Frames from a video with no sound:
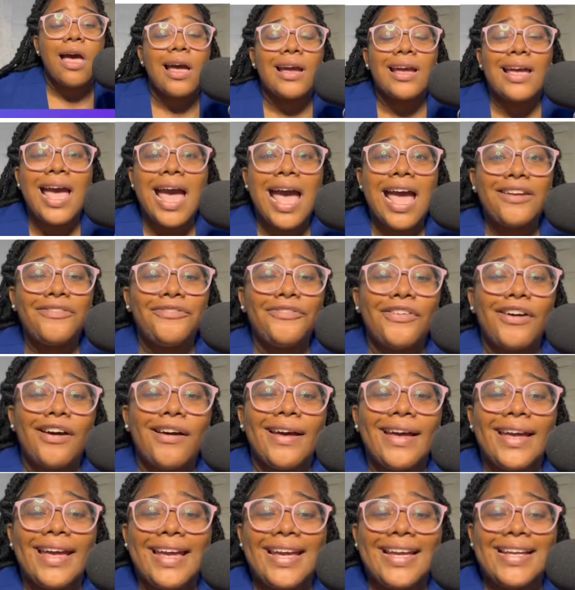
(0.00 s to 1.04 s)

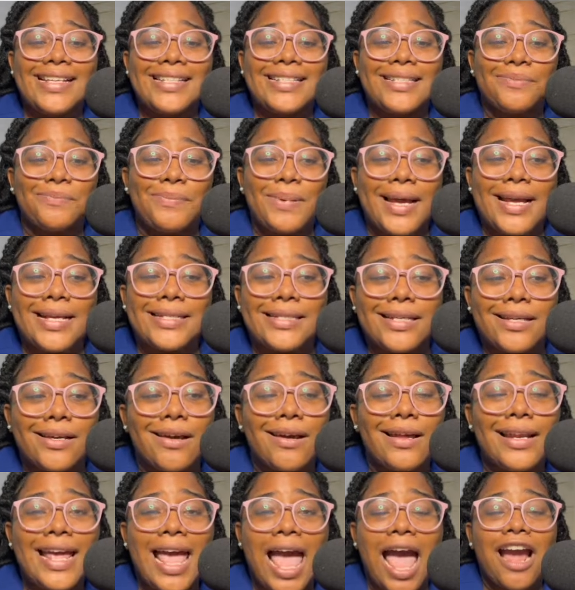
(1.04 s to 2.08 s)
Canva is
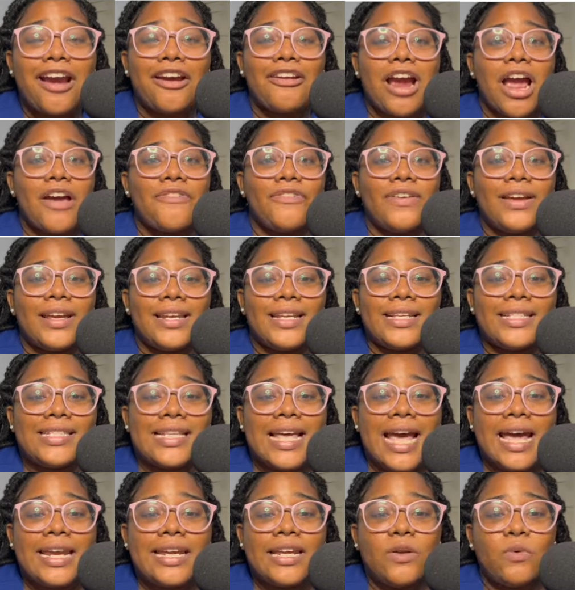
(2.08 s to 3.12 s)
basically a graphic
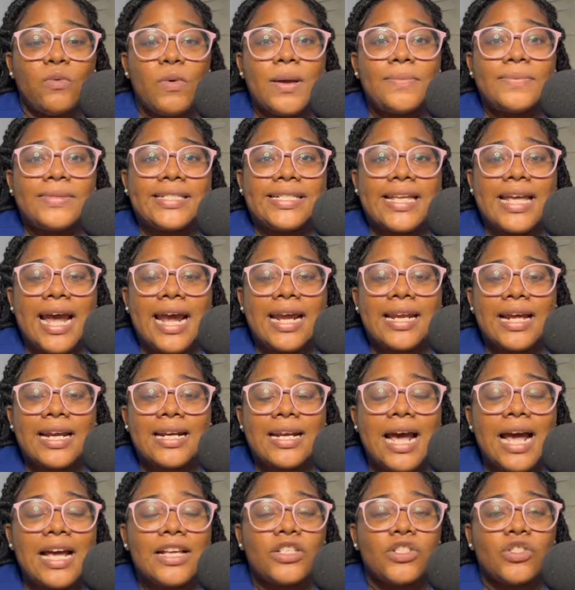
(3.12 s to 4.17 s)
designing website that
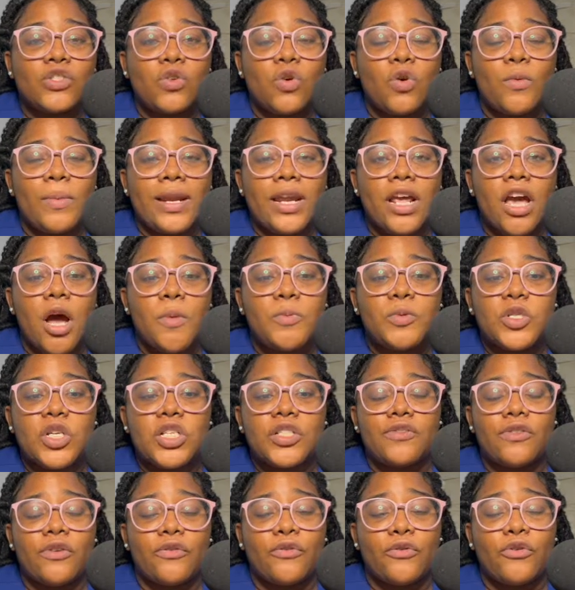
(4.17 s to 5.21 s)
has so many
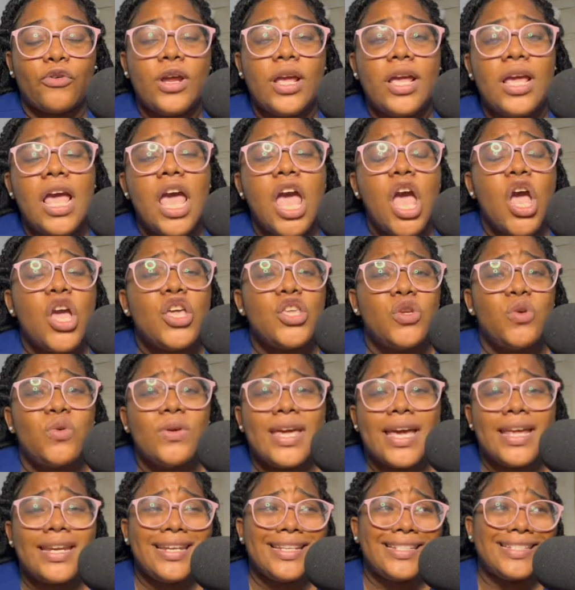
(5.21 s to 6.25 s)
options for free. You
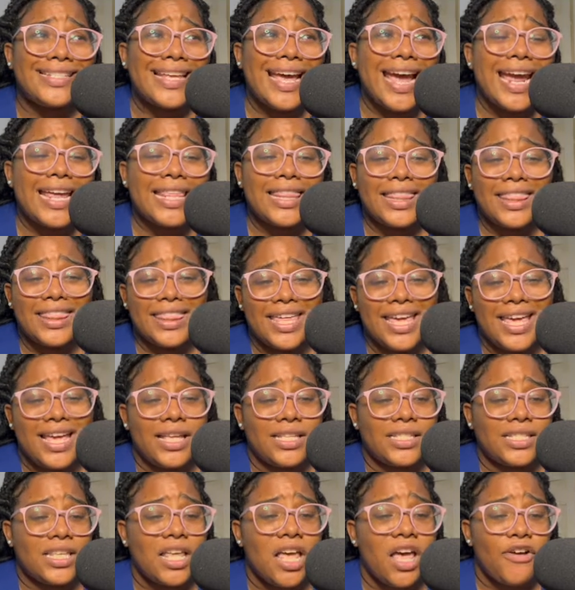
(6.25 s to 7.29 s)
can design
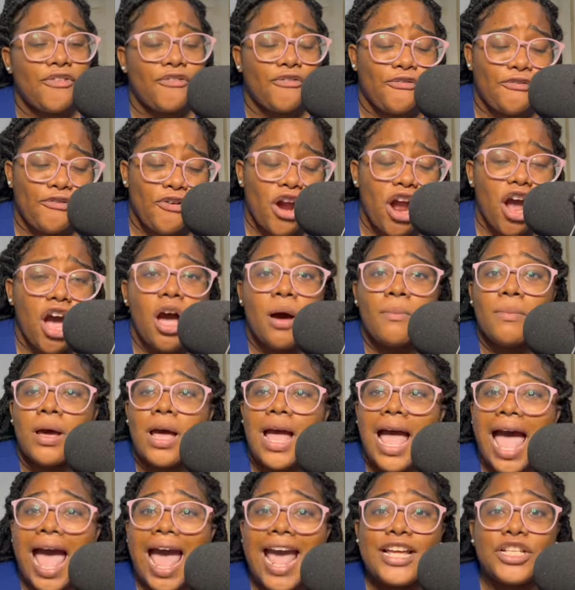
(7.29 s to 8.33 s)
things from
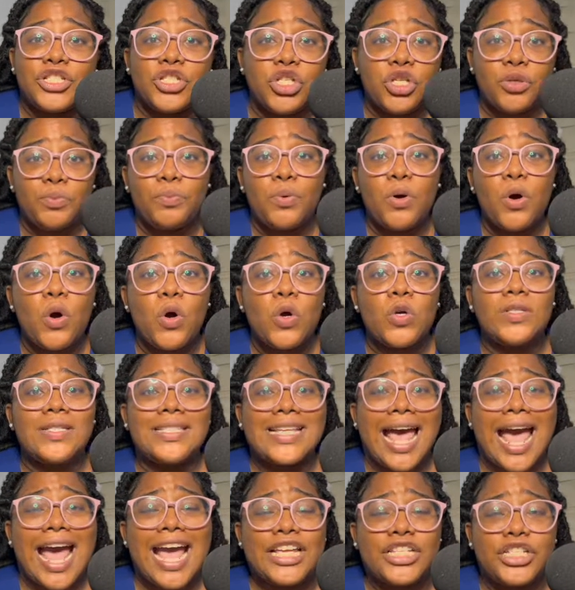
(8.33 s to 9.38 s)
IG
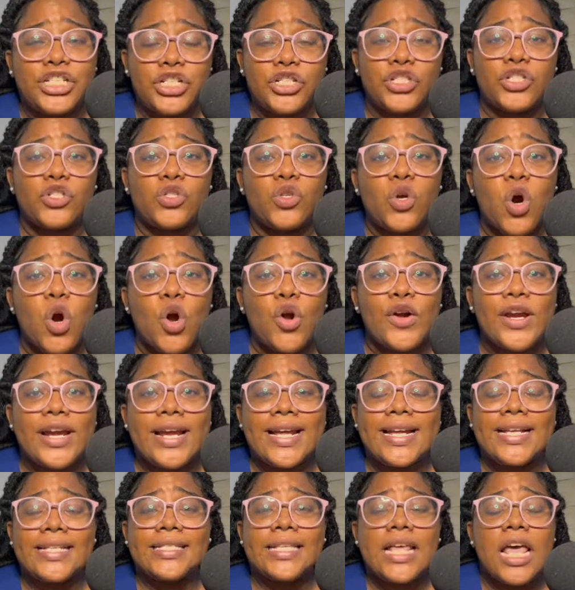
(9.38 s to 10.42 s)
posts, IG
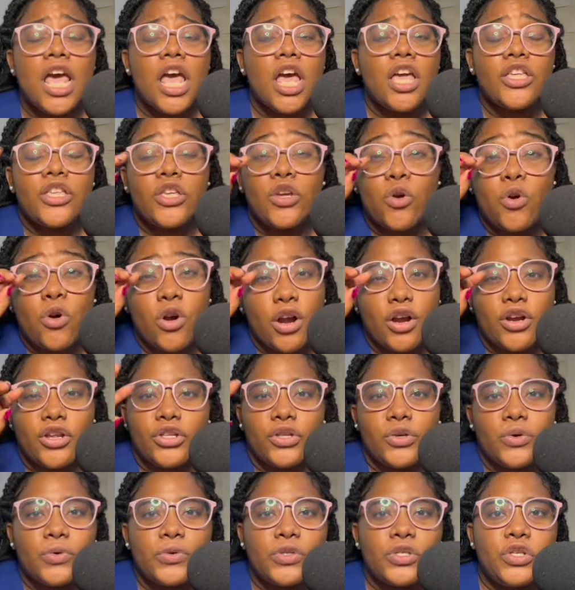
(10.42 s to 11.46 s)
stories, your
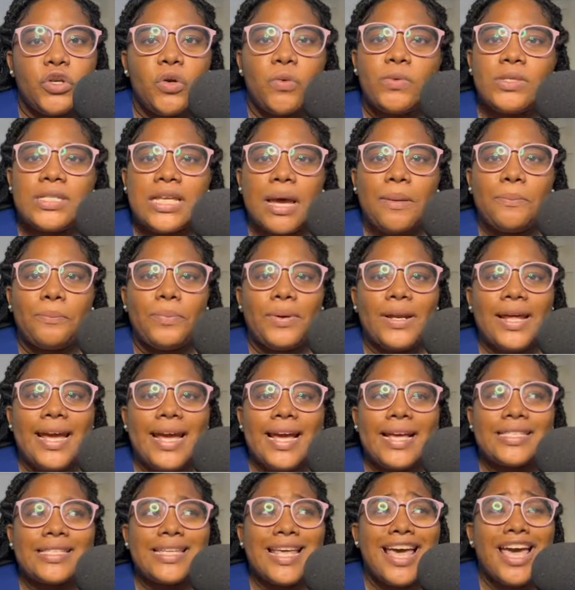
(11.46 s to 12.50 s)
YouTube
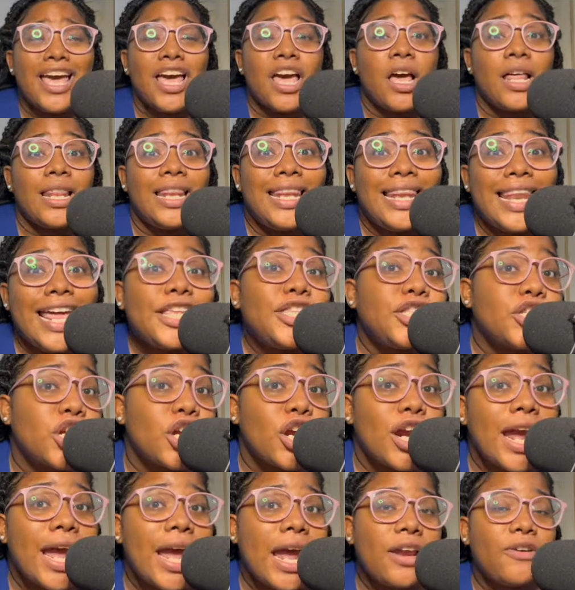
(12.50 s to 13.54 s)
template,
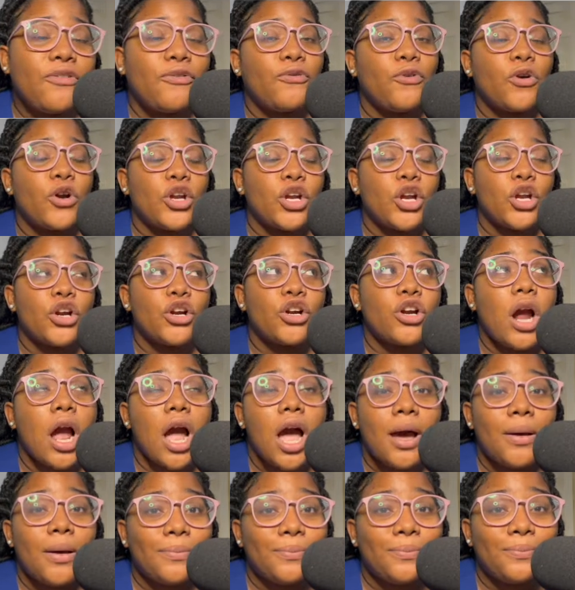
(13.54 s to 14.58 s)
letterhead for your
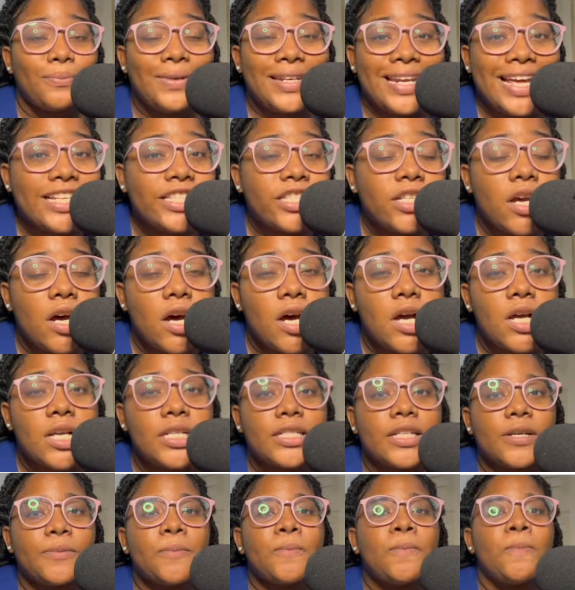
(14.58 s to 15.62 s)

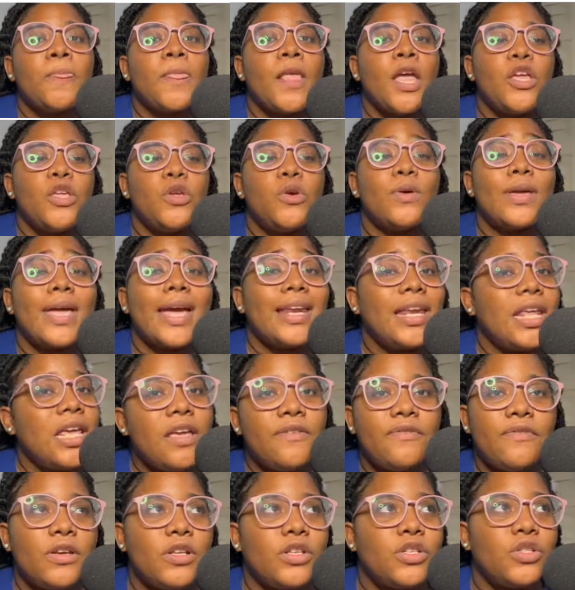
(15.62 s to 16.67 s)
letters. You can
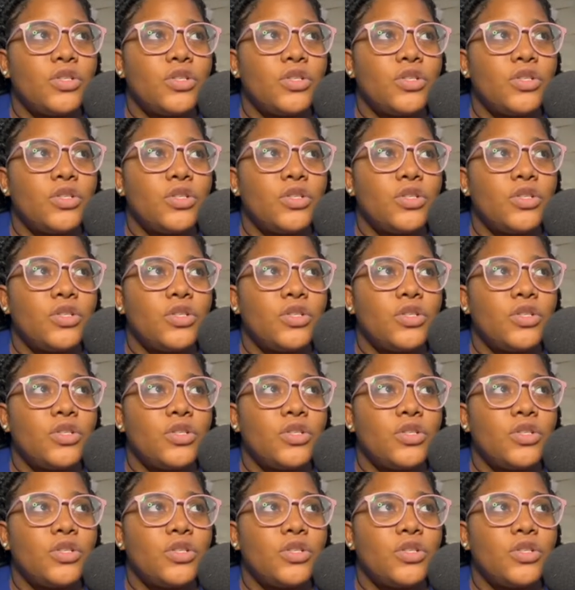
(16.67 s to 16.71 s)
even